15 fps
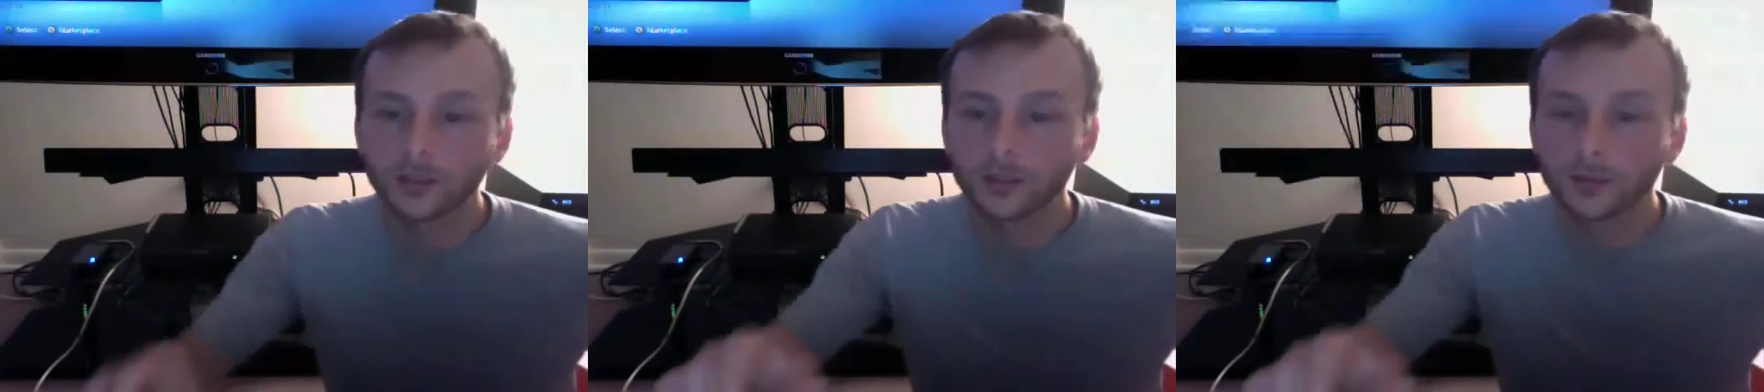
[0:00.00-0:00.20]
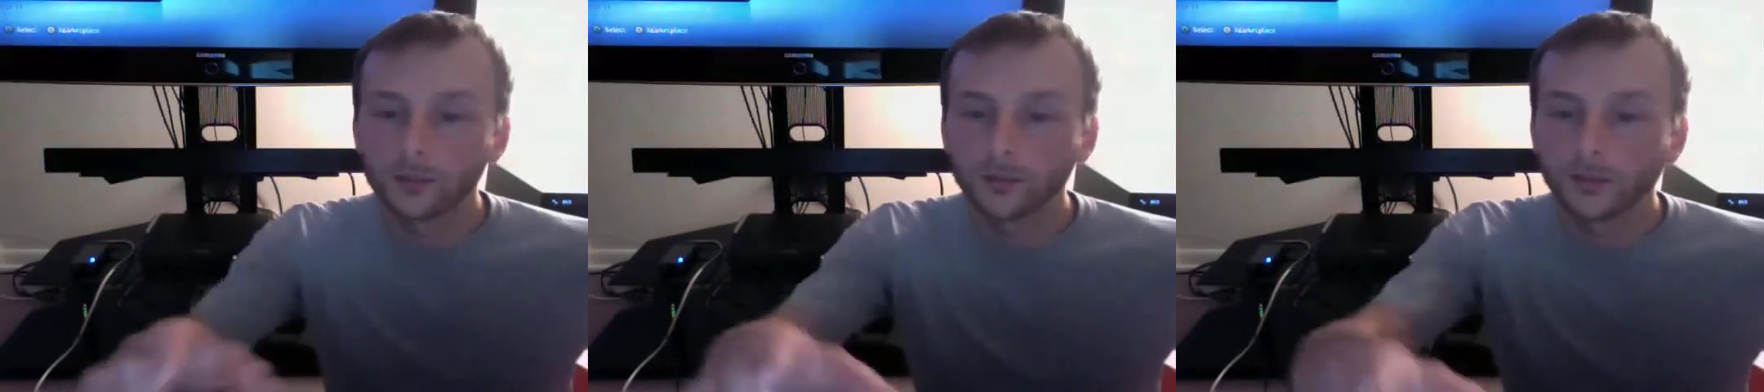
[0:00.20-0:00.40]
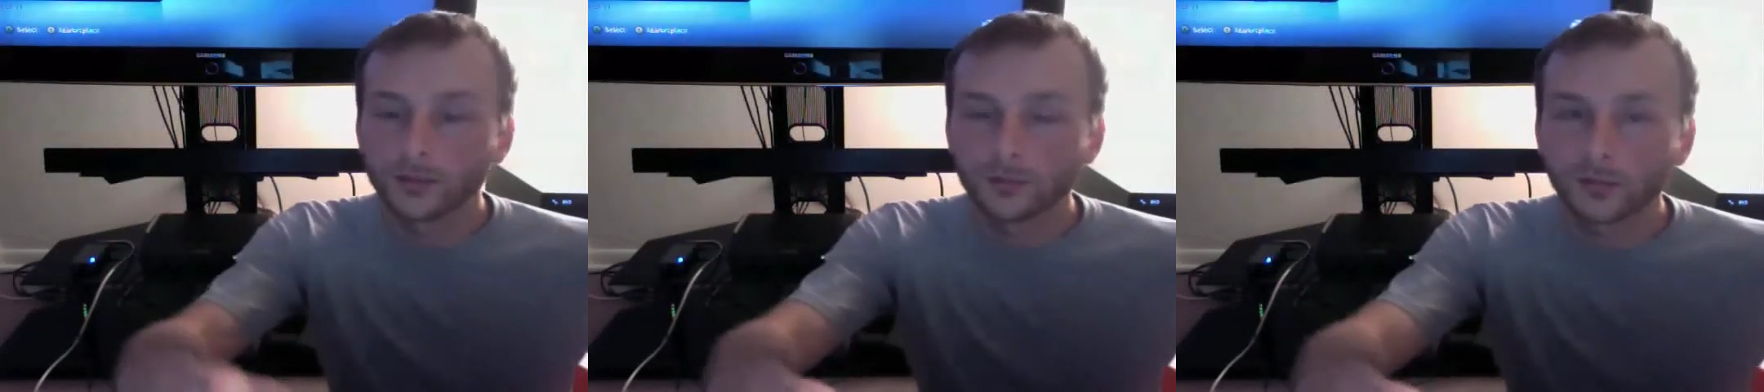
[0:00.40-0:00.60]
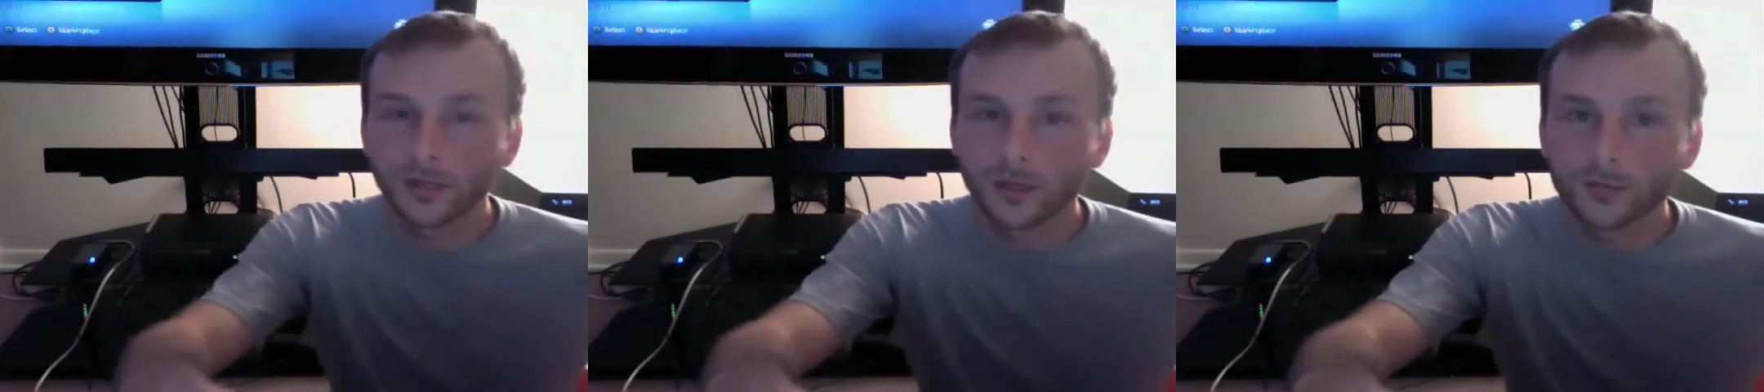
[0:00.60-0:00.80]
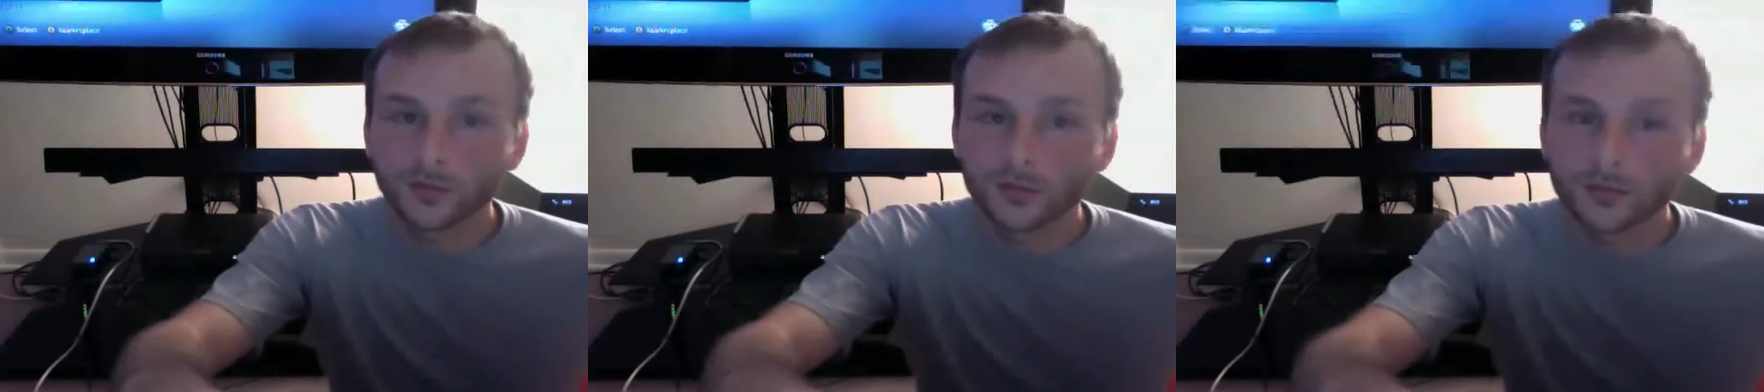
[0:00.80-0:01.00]
play some
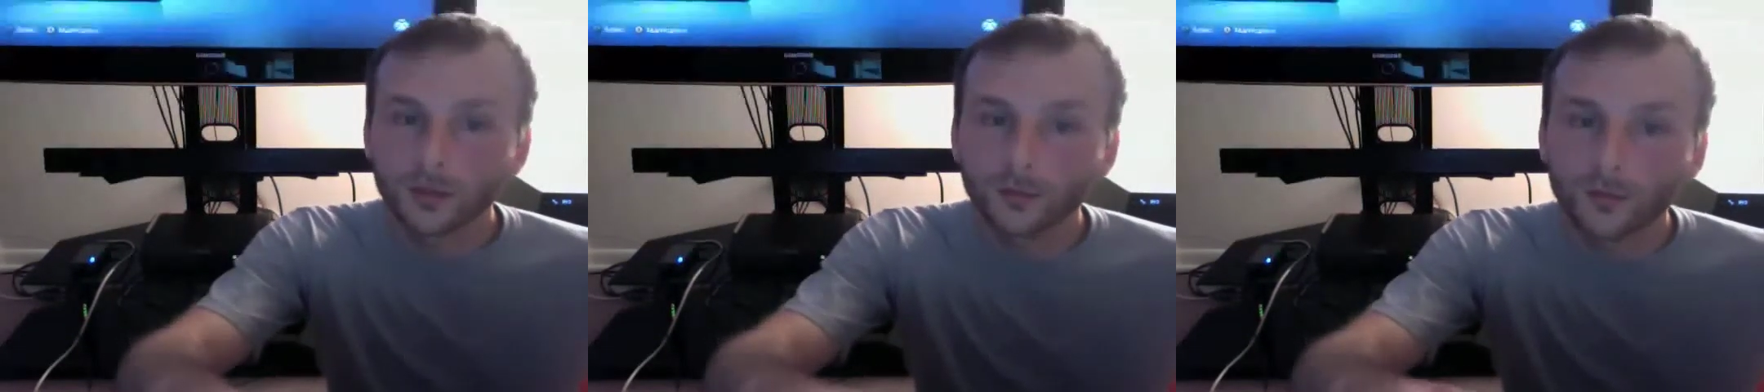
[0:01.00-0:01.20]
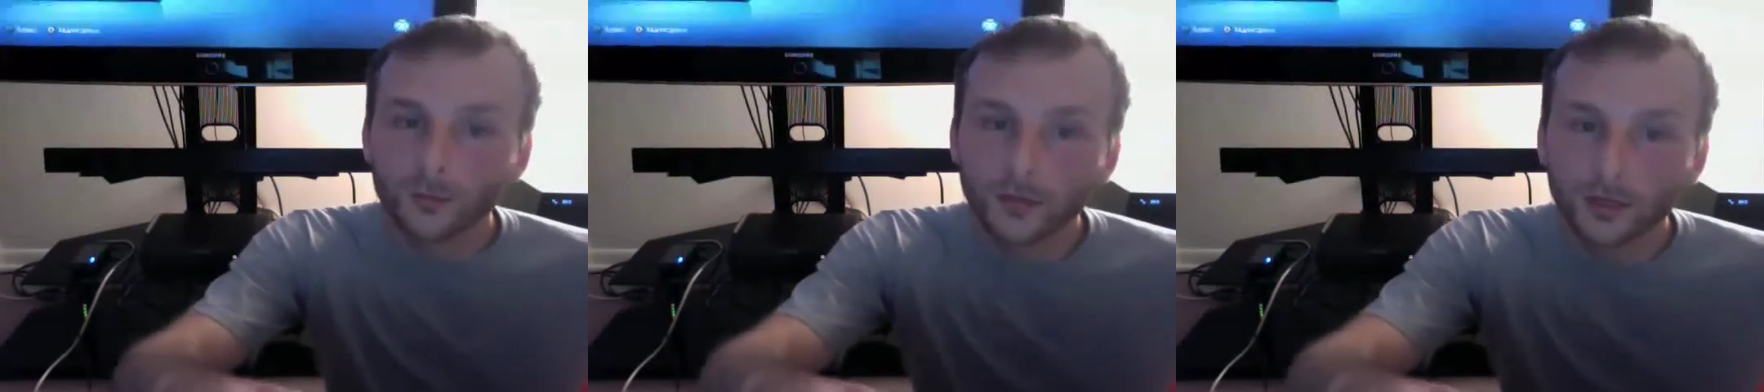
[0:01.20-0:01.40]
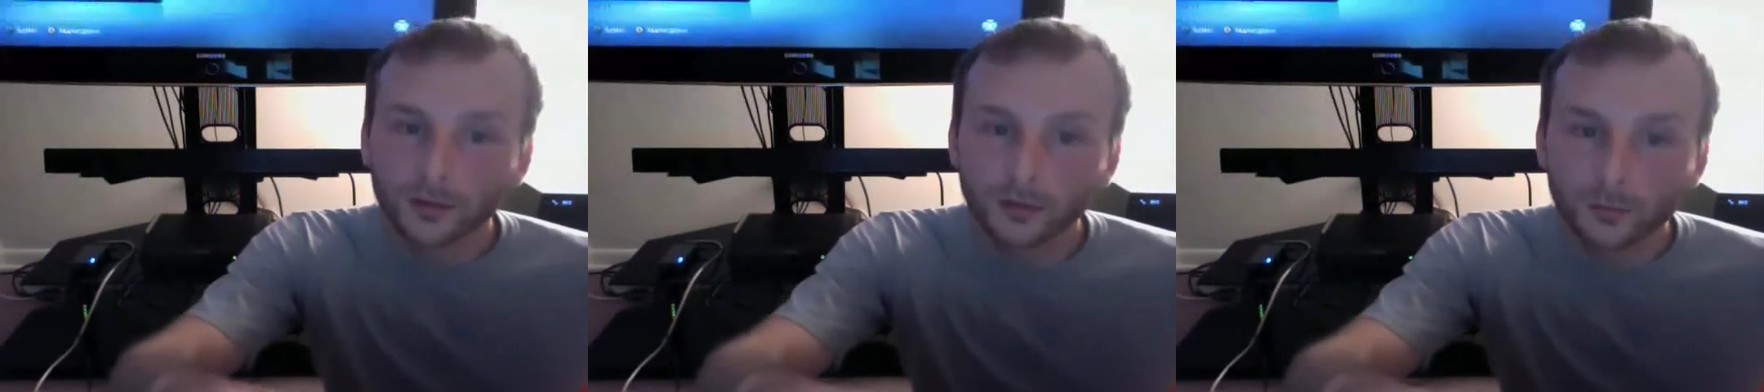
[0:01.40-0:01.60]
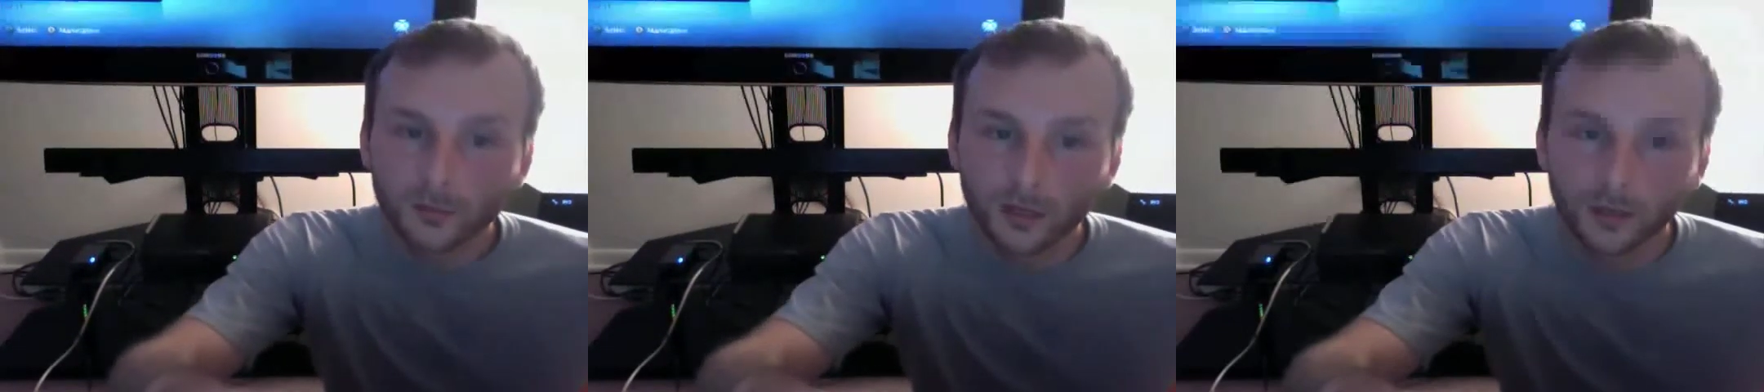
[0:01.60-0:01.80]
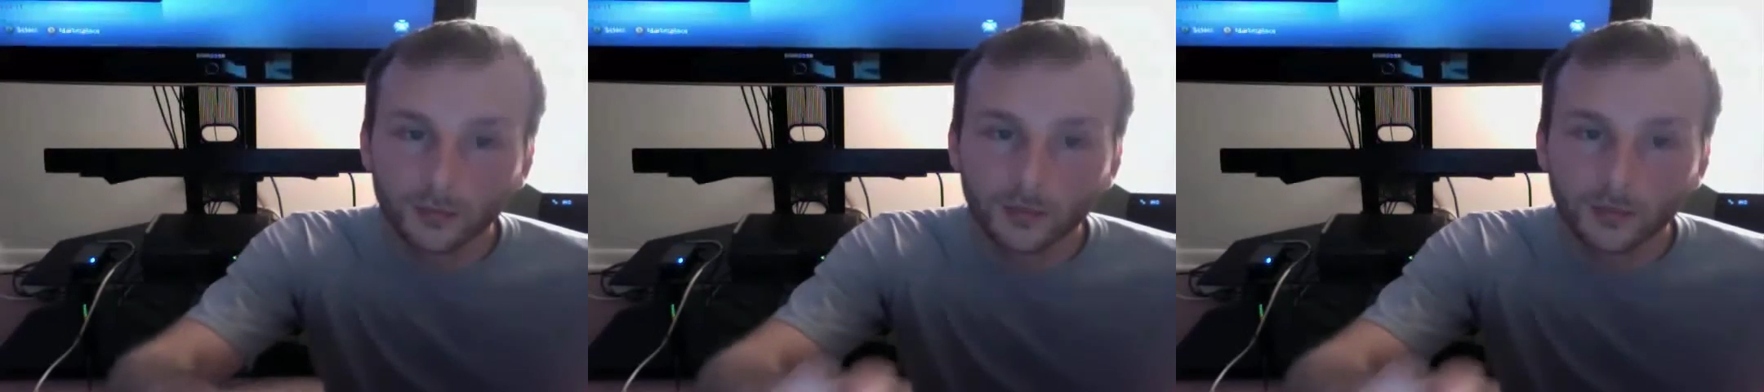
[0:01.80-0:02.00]
games or something, man, look me
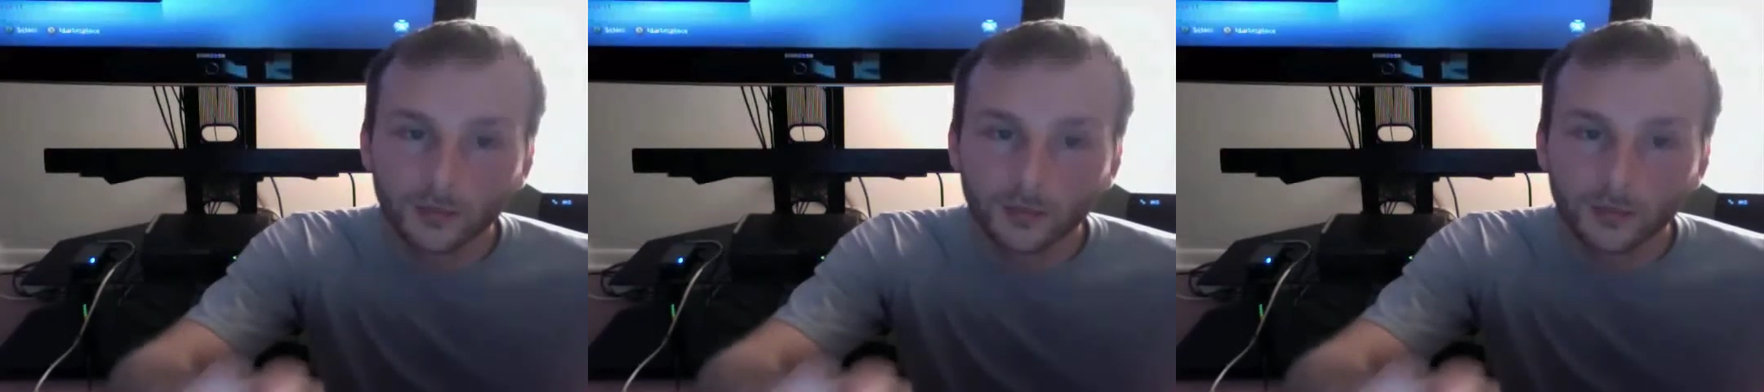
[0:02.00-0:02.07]
up.